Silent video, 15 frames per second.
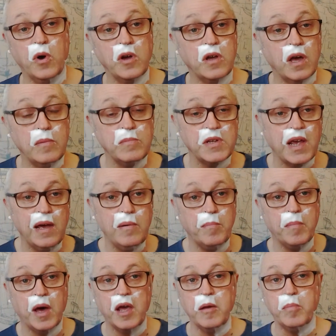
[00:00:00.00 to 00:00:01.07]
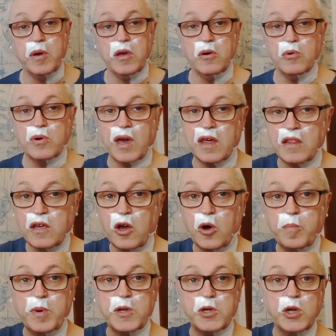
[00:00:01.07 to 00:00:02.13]
one comes out, maybe you'll get the
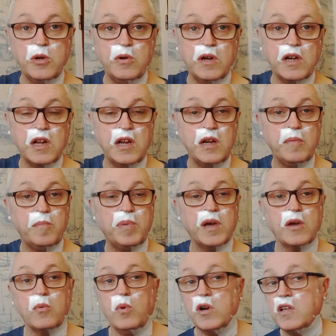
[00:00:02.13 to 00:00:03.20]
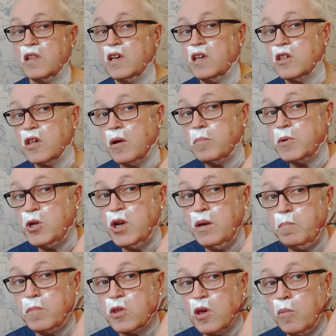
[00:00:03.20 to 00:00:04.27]
opportunity to pick one of these up
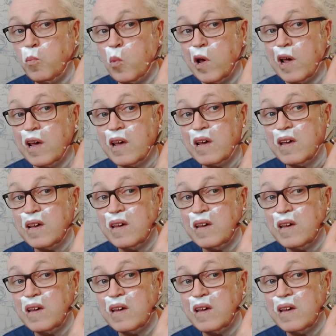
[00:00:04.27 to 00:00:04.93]
cheap somewhere.